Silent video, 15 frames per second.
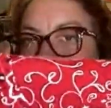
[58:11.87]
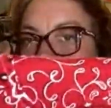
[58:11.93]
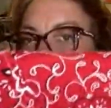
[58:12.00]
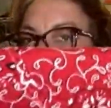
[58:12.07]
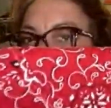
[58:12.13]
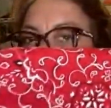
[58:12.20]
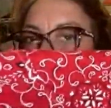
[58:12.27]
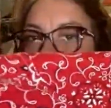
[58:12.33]

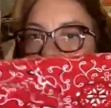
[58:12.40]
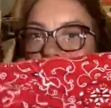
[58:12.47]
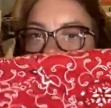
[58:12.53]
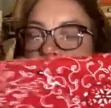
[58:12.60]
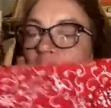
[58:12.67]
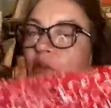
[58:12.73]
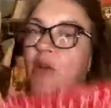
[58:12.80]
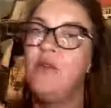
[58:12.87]
I'll
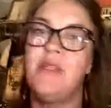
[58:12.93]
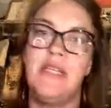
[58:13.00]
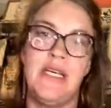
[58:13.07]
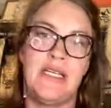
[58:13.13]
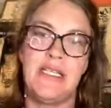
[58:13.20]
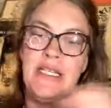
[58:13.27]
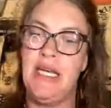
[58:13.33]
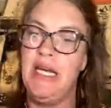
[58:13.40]
do
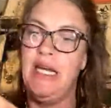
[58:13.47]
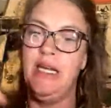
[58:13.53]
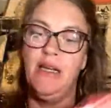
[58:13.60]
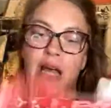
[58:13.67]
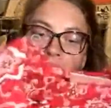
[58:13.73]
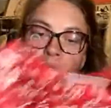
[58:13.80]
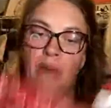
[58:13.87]
16. I